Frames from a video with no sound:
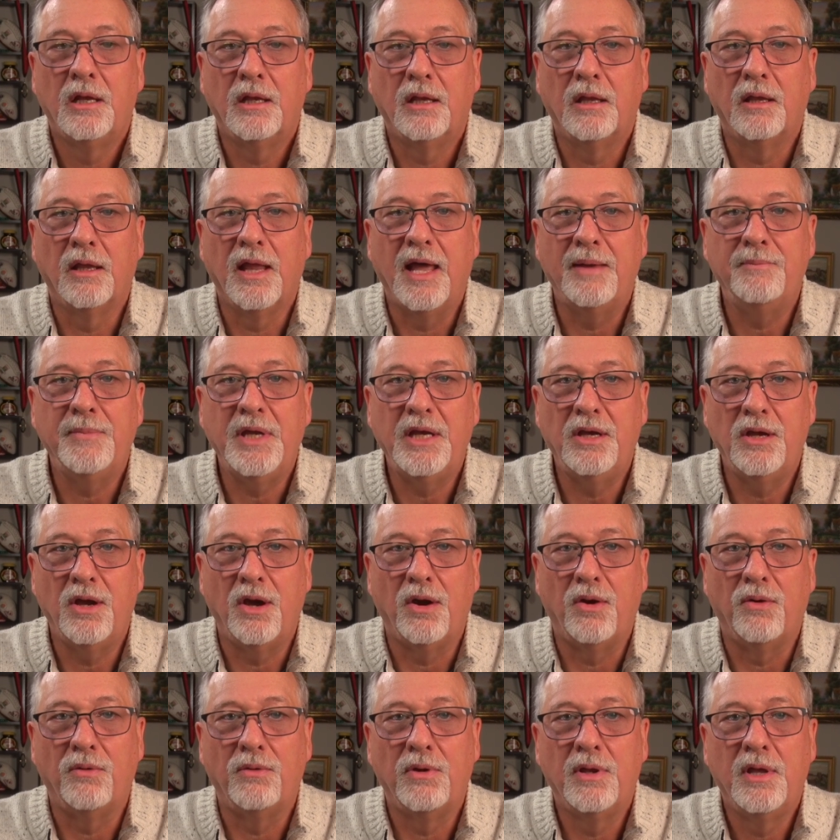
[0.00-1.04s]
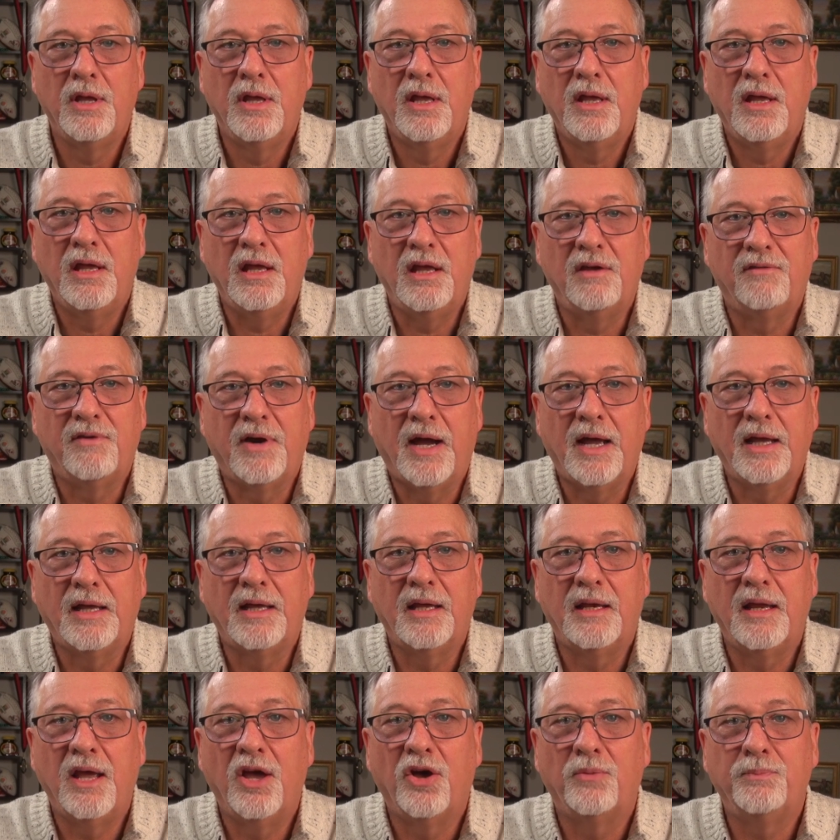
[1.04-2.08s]
Let me know if I
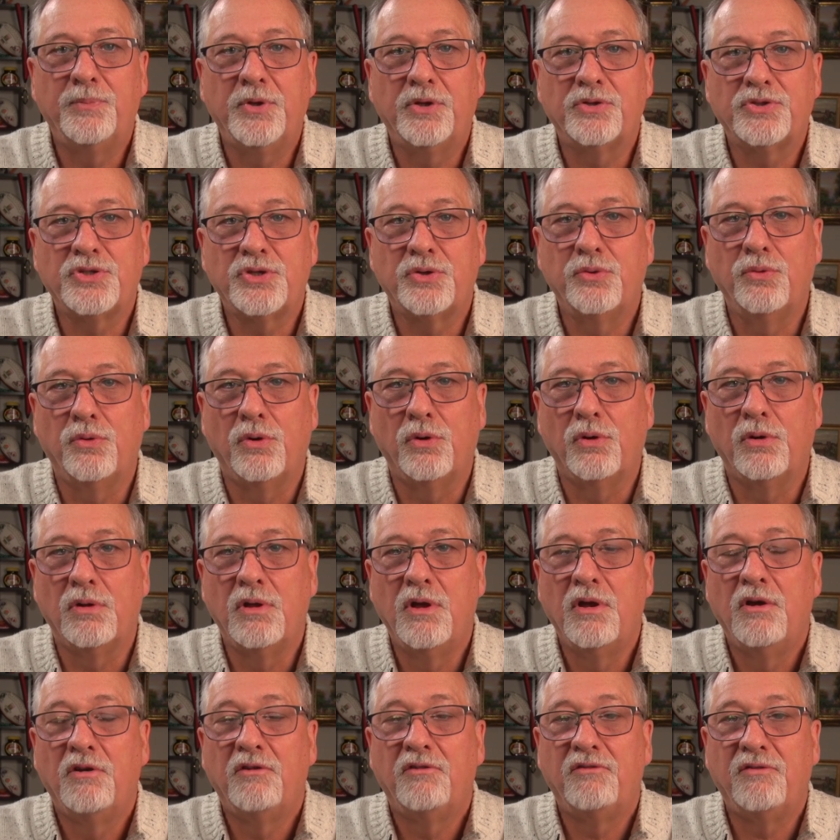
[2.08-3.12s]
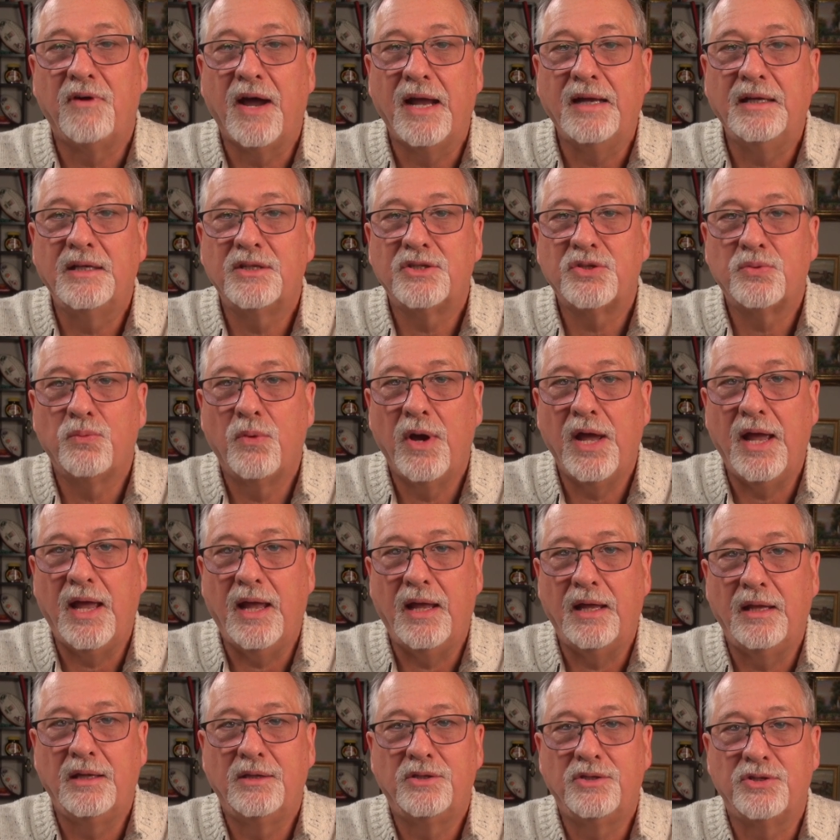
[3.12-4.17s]
can help your school find its
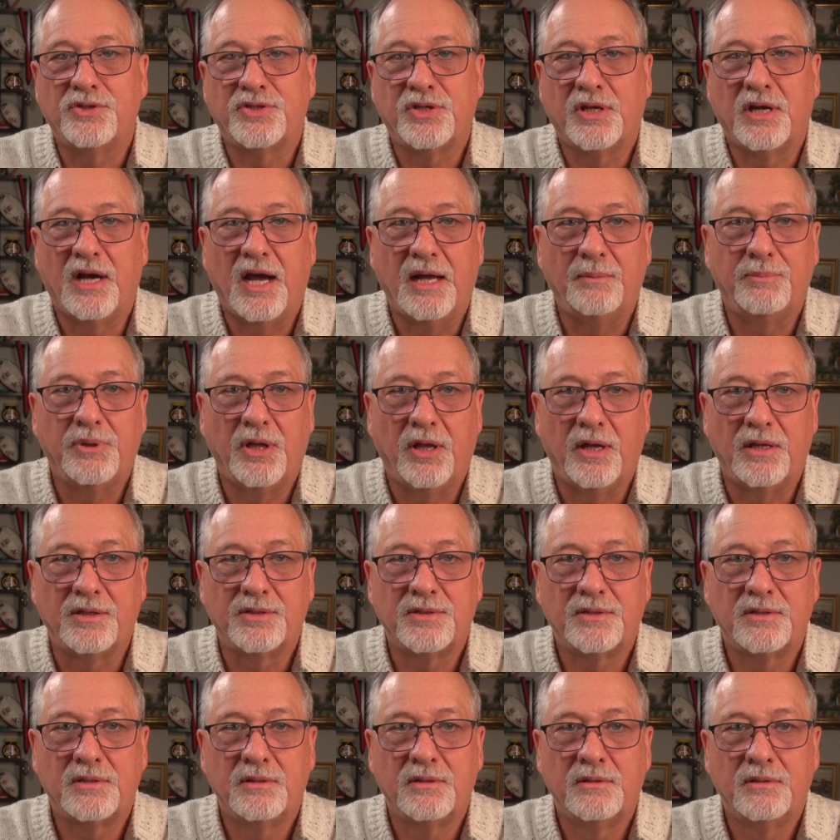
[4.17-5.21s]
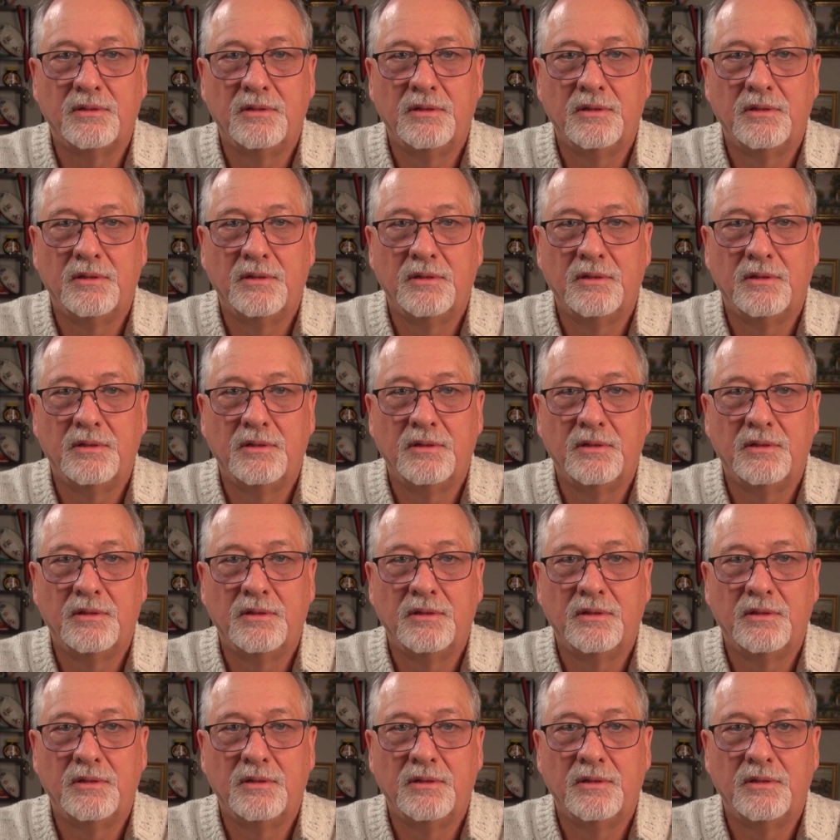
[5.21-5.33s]
way to Sakai Plus.